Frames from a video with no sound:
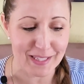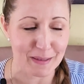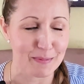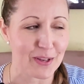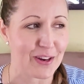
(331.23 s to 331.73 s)
as
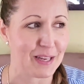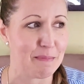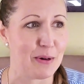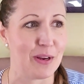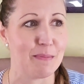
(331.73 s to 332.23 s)
I'm talking
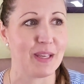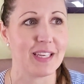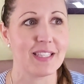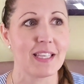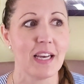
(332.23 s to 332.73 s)
about it
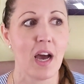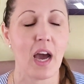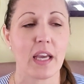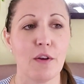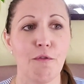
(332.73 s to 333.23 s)
because
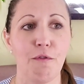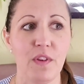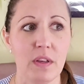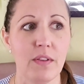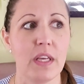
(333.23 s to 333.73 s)
I can
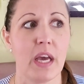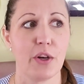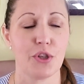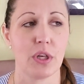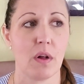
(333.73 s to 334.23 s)
feel the
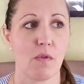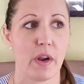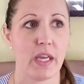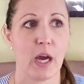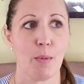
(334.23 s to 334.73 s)
energy
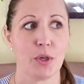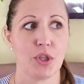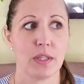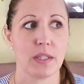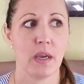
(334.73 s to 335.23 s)
already, how much
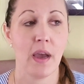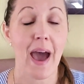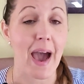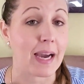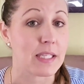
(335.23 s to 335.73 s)
it's
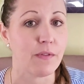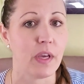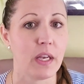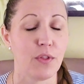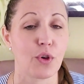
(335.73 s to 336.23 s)

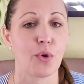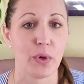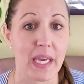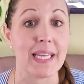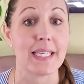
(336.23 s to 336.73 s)
activating the
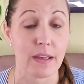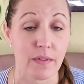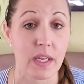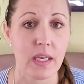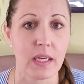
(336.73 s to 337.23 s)

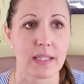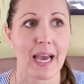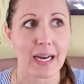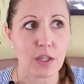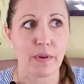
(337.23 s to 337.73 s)
creativity. It's
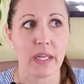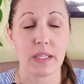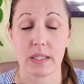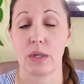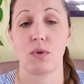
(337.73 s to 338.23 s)
activating
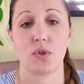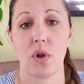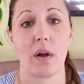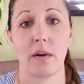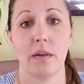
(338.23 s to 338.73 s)
sacral
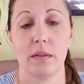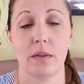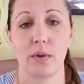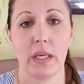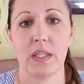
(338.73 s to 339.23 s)
chakra.
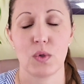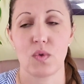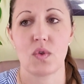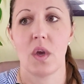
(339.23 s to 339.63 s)
Okay. So,